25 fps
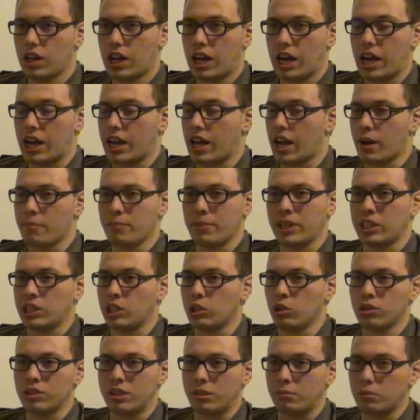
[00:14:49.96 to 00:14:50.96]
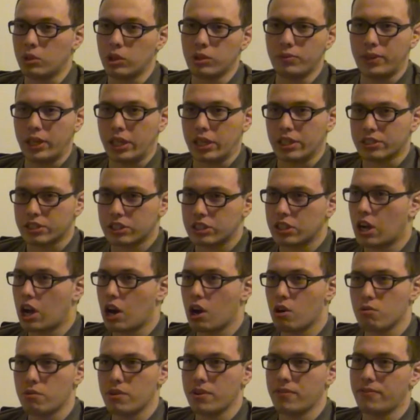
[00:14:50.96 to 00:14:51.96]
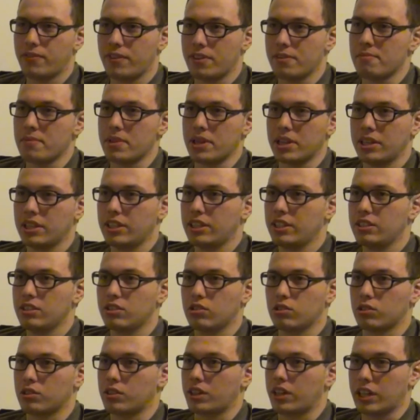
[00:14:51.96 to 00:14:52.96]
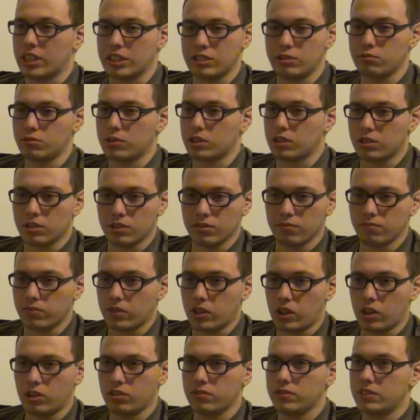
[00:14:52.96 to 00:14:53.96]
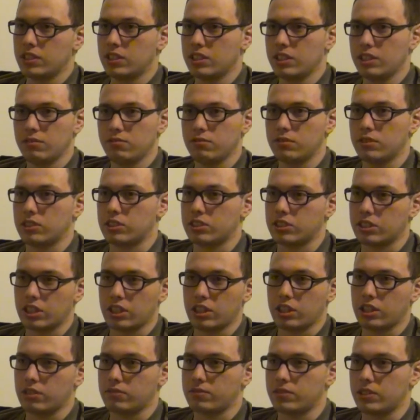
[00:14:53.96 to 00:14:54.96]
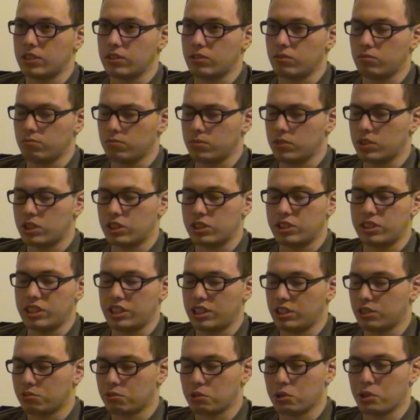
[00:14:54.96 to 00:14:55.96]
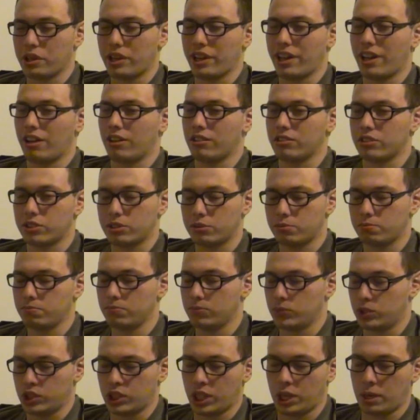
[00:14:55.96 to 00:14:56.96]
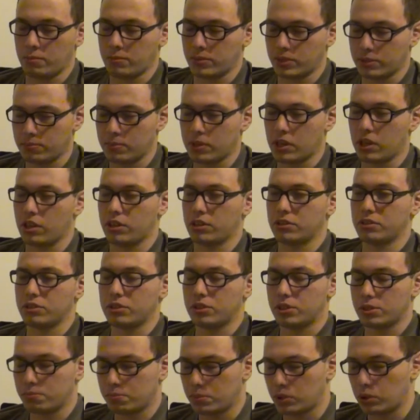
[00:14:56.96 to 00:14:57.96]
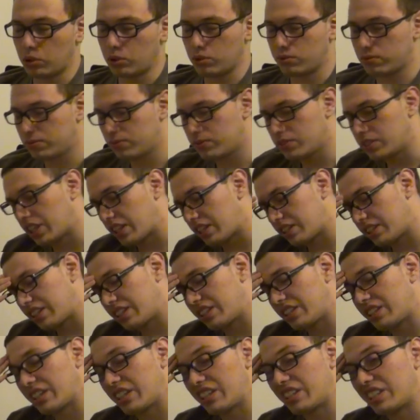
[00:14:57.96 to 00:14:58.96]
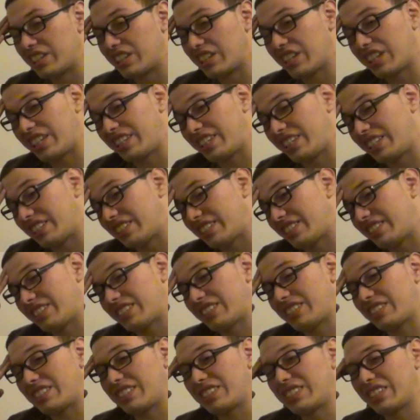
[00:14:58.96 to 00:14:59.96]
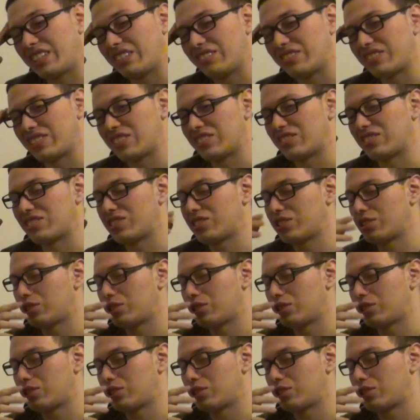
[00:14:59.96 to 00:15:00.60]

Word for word: I I mean the only movie I saw with him in it or anywhere involved in it was uh the Casino Royale James Bond spoof that they did in 1967 or